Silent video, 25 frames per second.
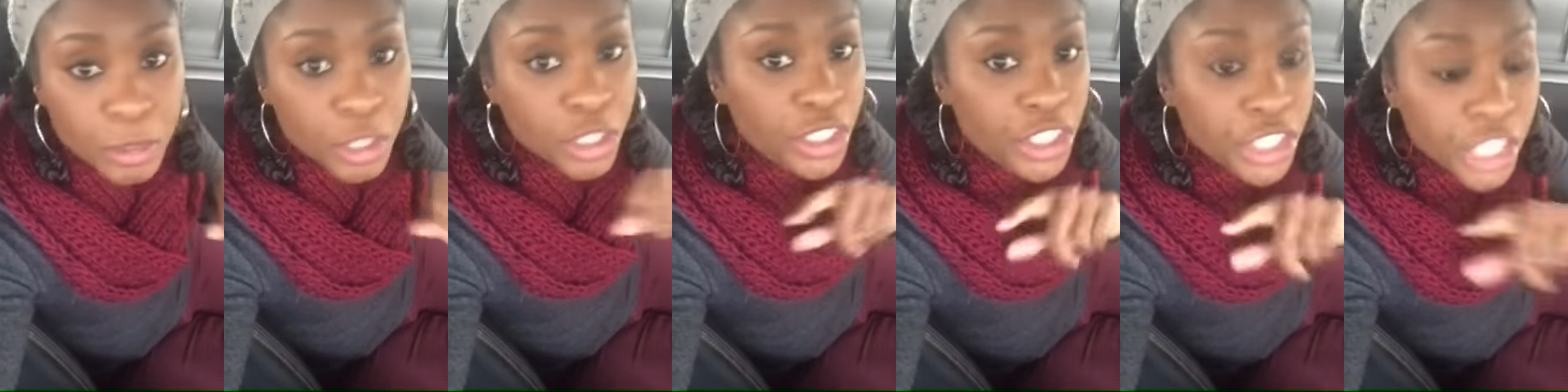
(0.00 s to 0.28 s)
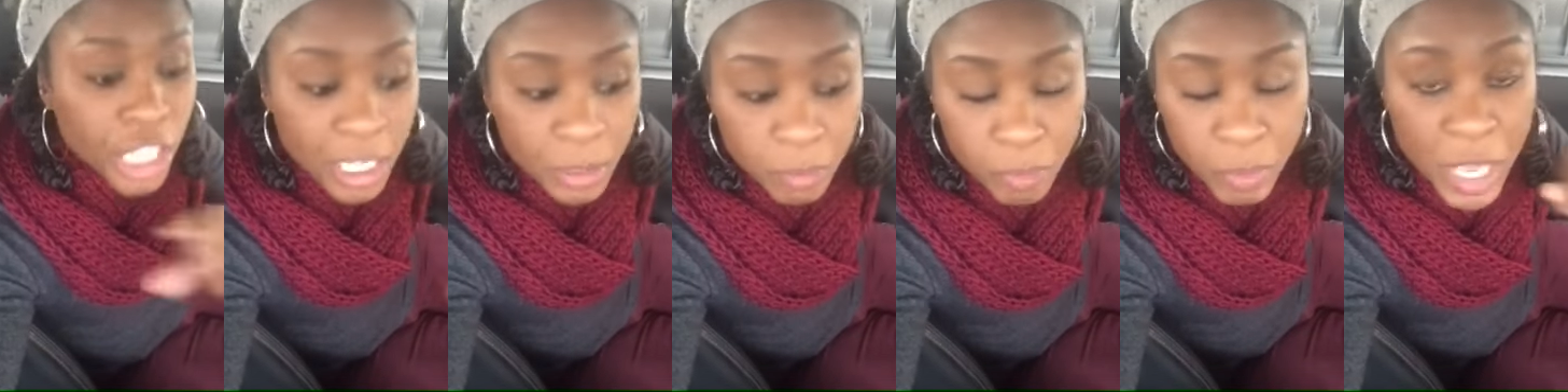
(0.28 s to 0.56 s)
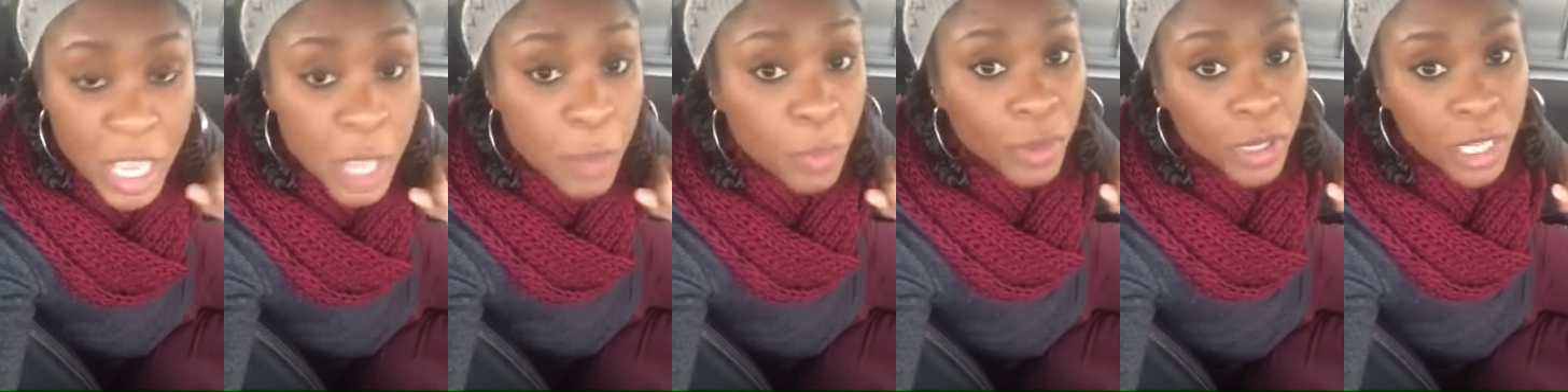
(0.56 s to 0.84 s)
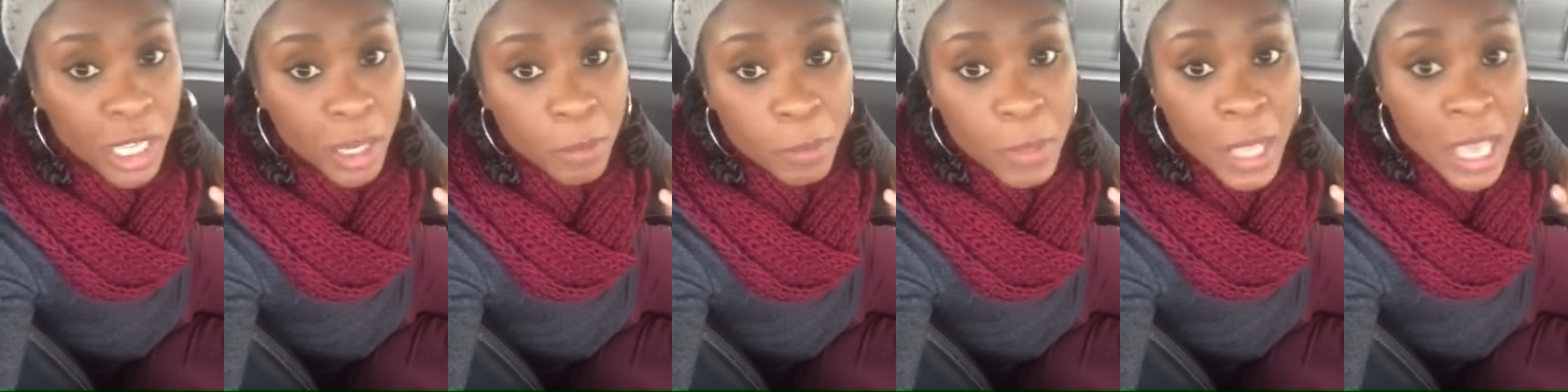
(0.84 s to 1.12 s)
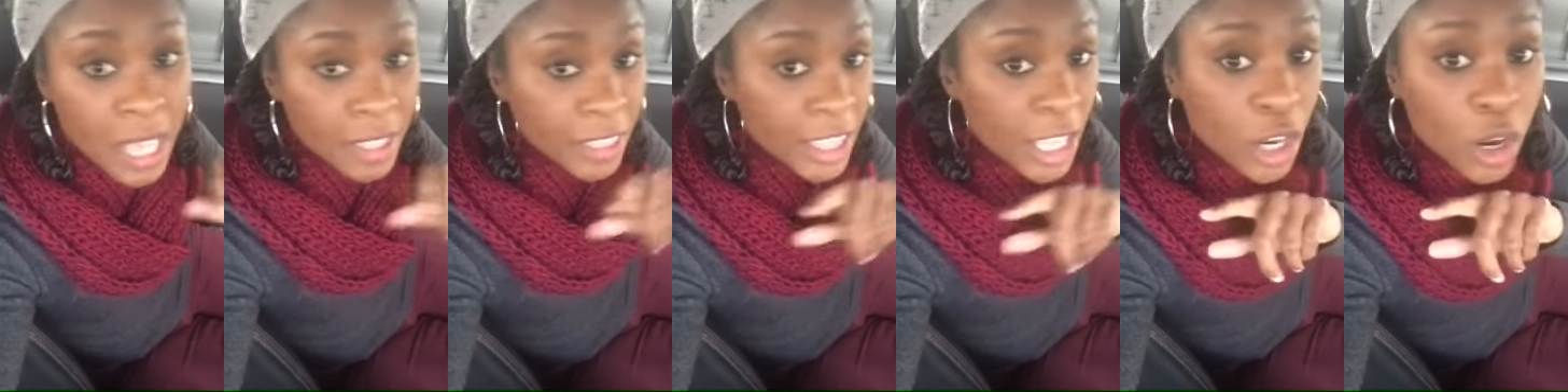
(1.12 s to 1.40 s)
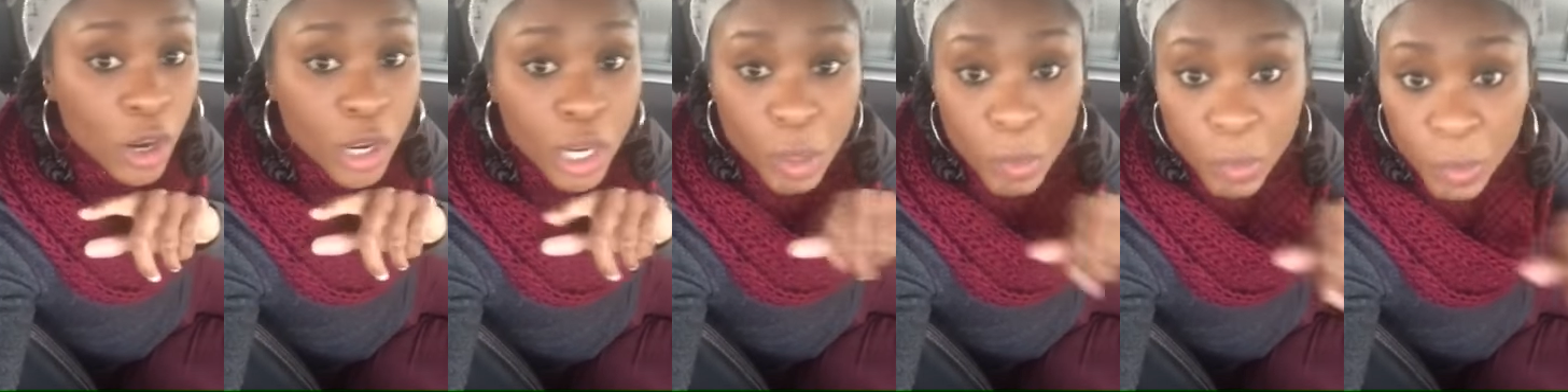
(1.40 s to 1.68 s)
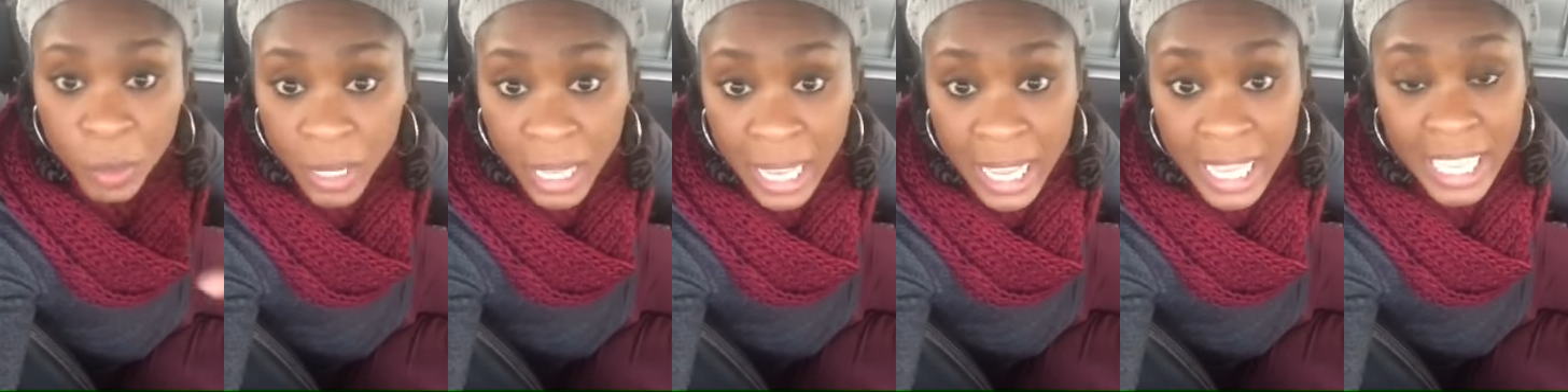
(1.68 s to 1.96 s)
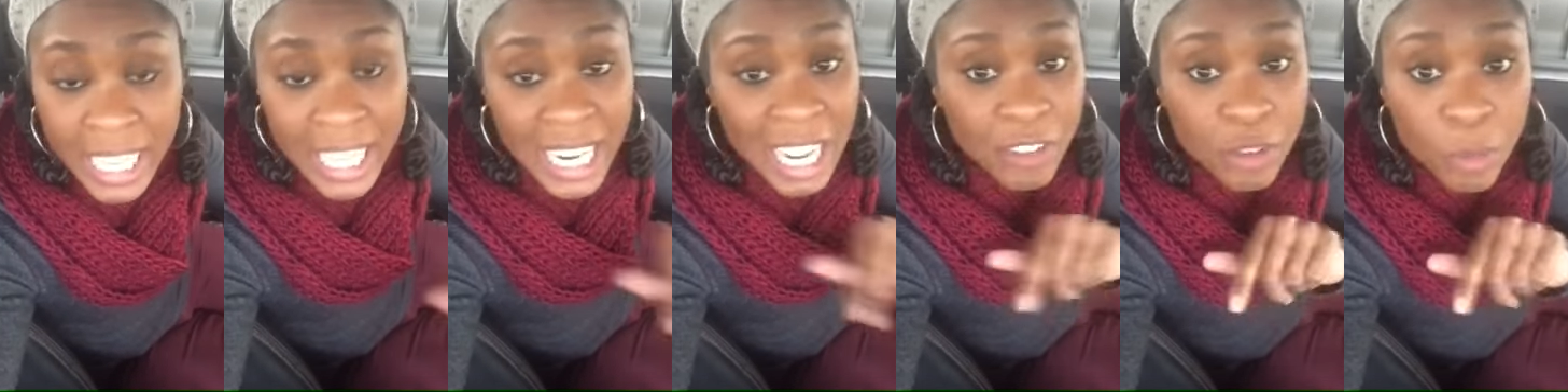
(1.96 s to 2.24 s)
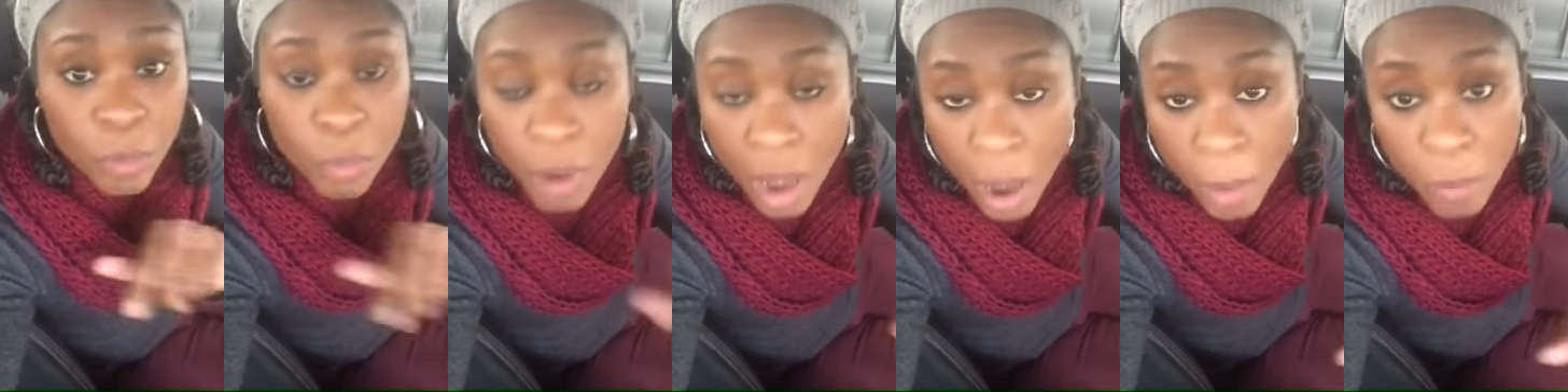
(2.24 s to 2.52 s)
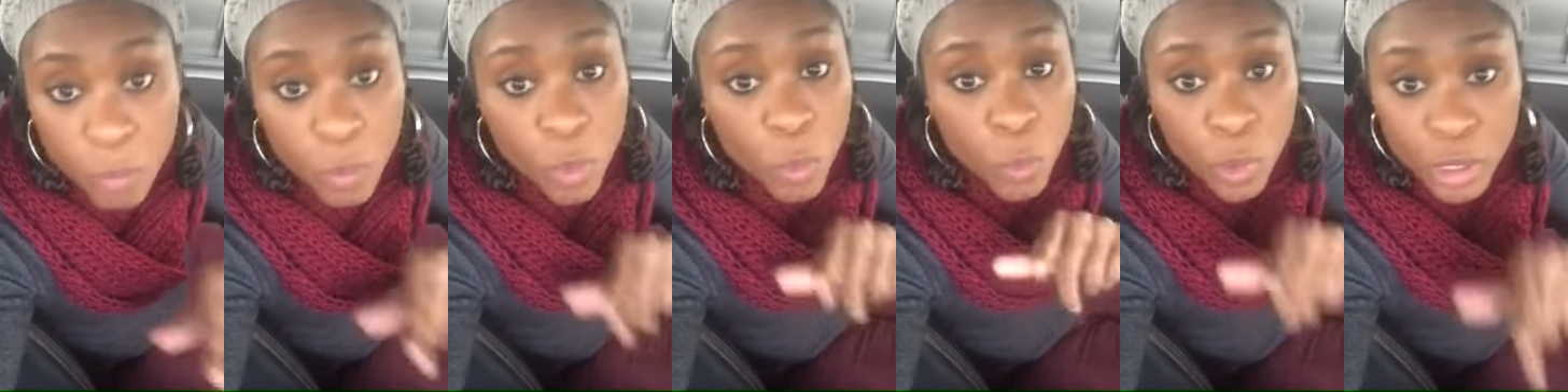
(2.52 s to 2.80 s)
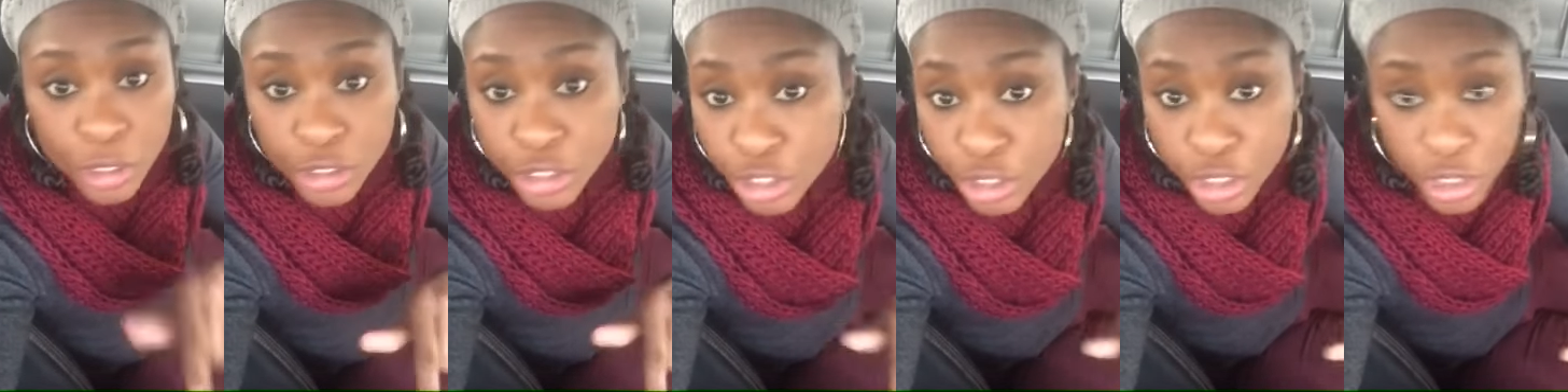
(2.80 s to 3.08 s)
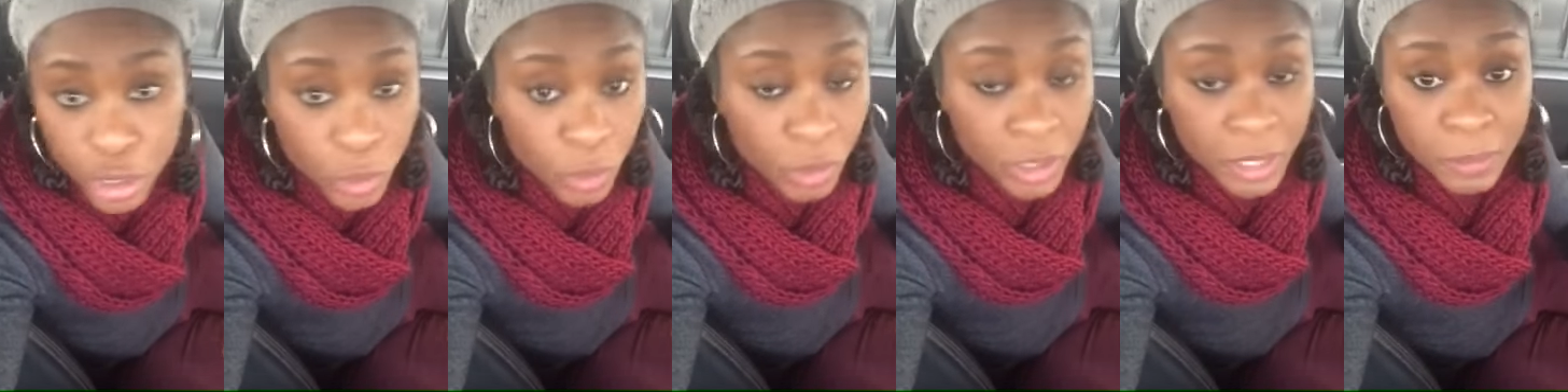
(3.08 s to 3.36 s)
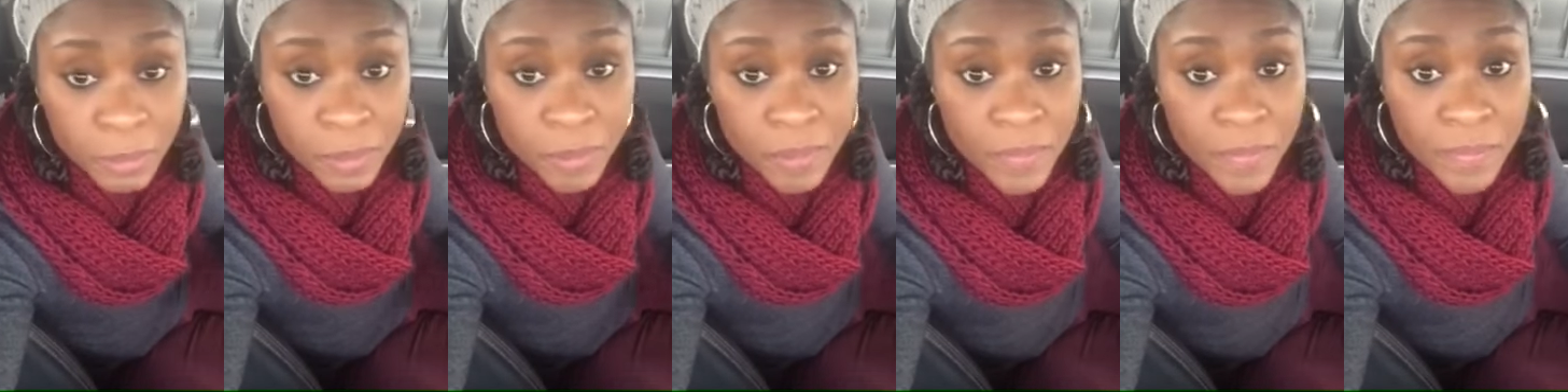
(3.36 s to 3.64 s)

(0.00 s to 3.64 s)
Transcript: to shut people up that are complaining and have a problem with what you're doing.